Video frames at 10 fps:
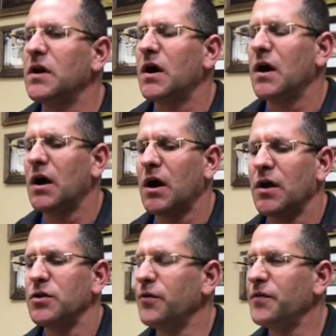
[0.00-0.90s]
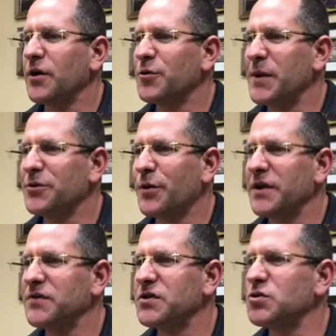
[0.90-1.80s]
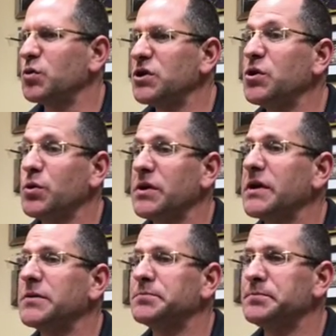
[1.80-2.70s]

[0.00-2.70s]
Do you feel like you made the right decision? Would you do it again?